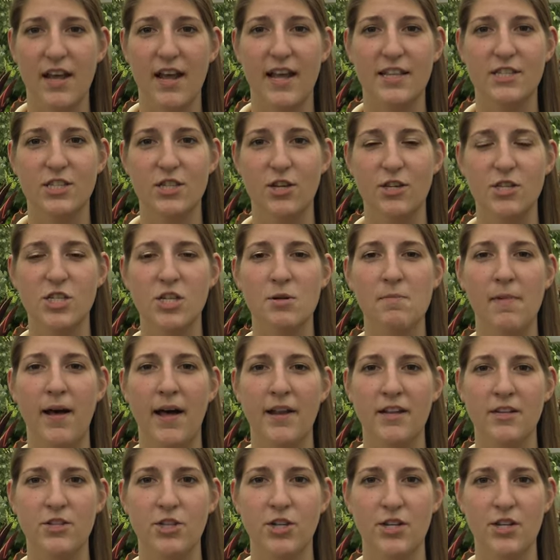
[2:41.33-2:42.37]
it's good to
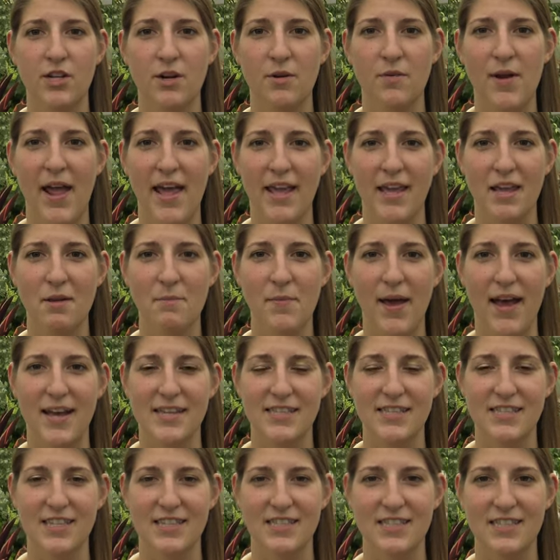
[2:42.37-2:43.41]
monitor your hanging
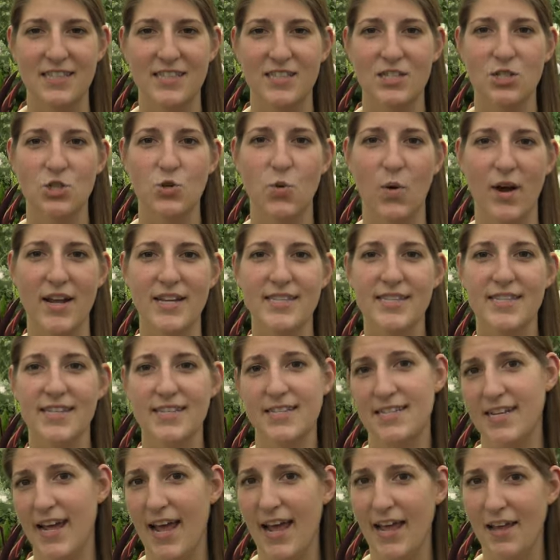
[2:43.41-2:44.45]
baskets twice a
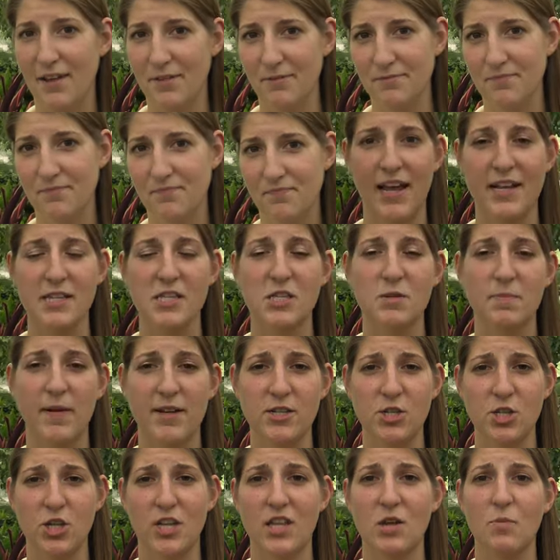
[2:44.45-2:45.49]
day,
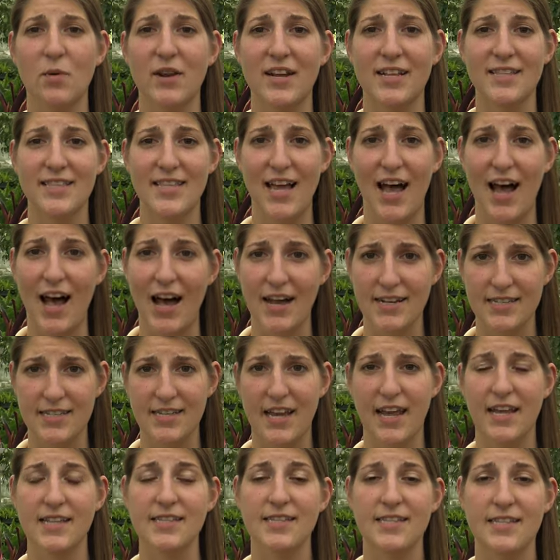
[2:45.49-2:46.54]
especially when it's hot
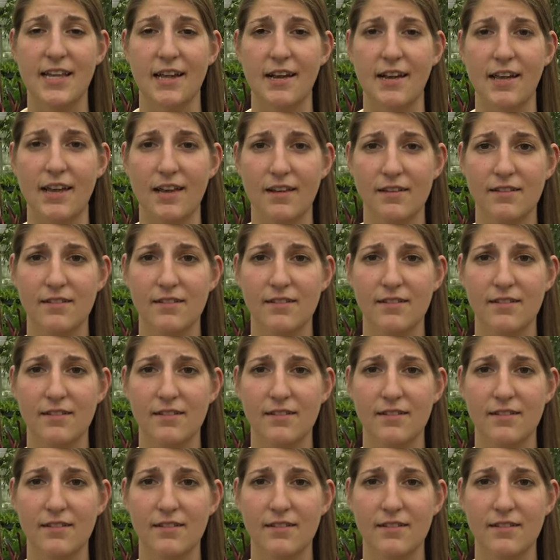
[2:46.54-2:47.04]
and sunny.